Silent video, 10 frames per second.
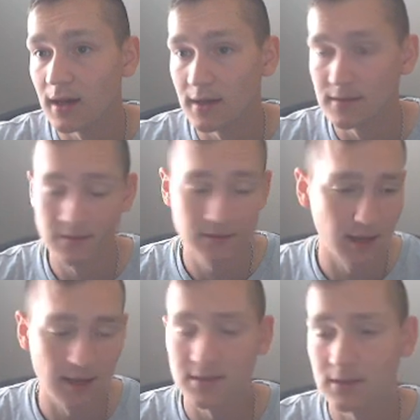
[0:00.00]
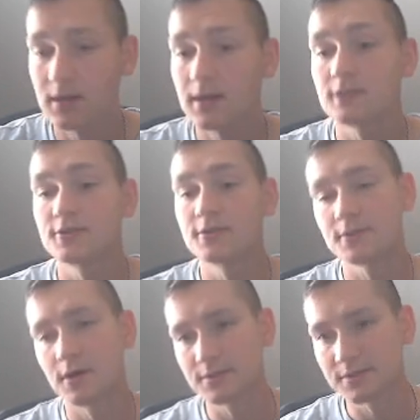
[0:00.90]
it's, it has Solidity, it's
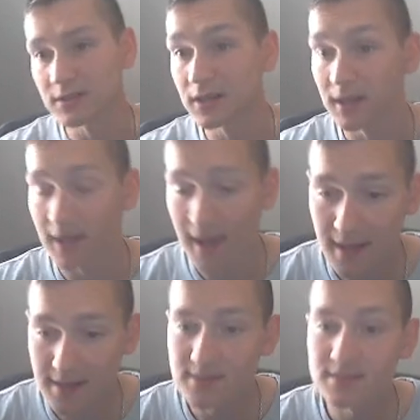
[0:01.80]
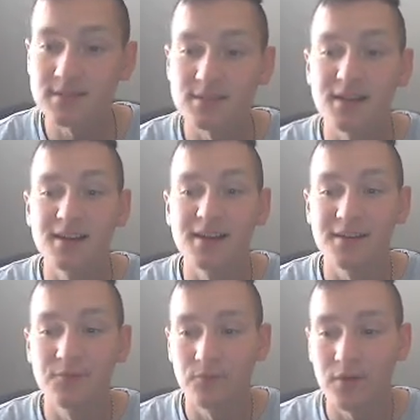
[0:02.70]
also Solidity X. It's uh,
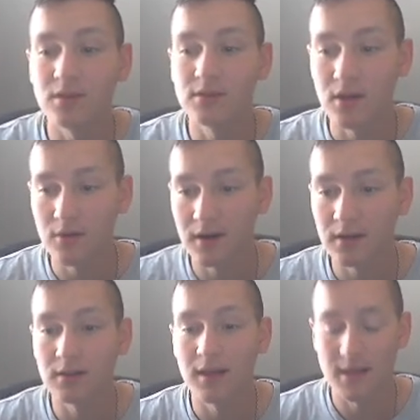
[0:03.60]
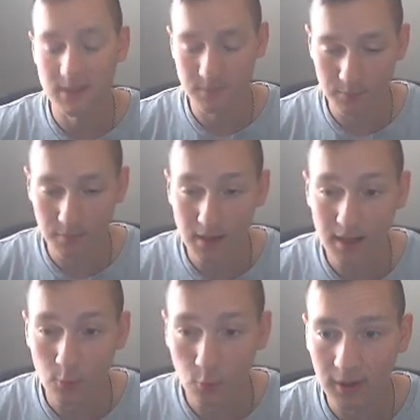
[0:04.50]
very theoretical. Has been a
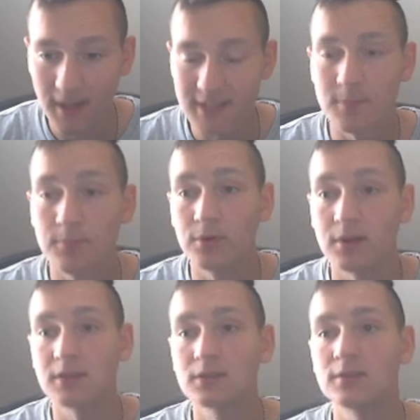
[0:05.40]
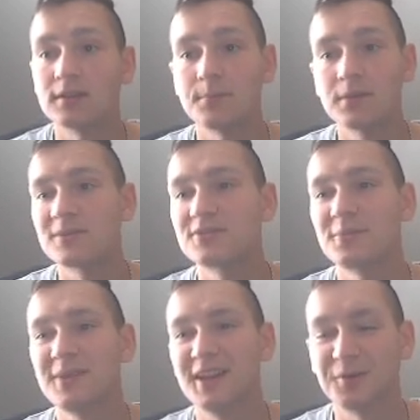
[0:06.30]
lot of work has been put into it. I'm pretty much
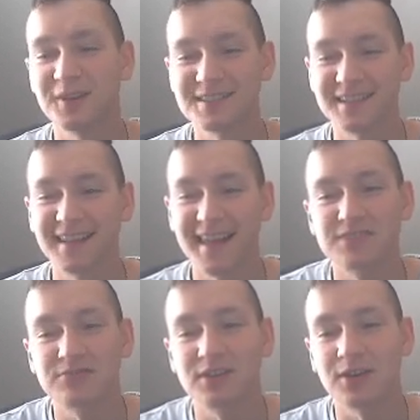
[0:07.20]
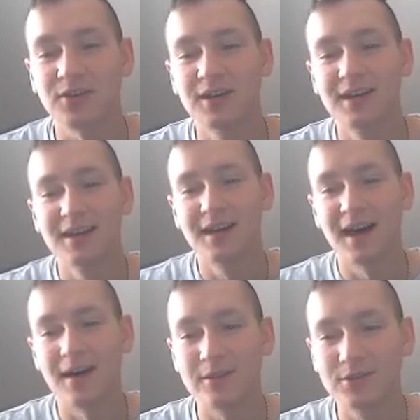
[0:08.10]
repeating what I said in the last video.
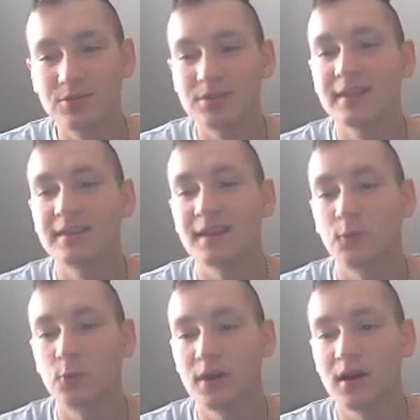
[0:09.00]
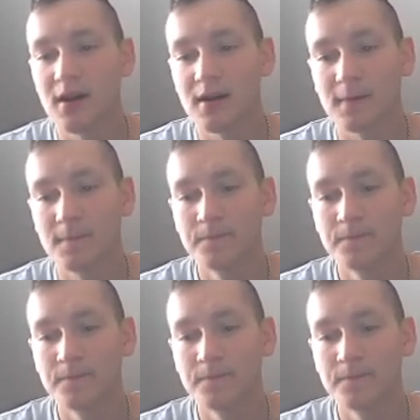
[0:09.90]
Uh, I do think that we are